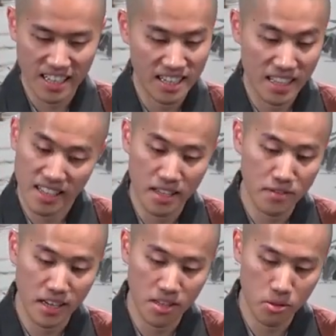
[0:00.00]
And
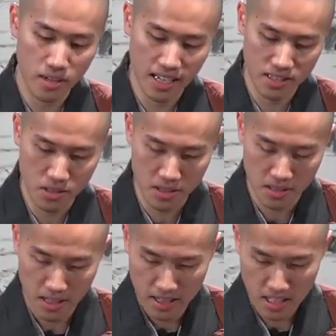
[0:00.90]
if I don't
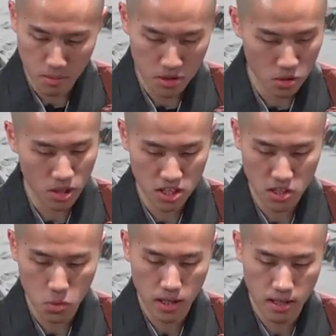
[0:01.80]
answer some of these
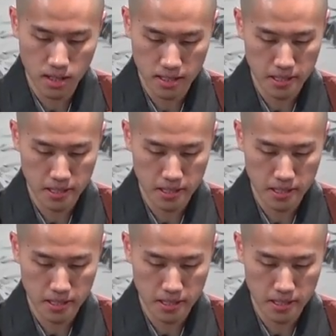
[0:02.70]
questions well,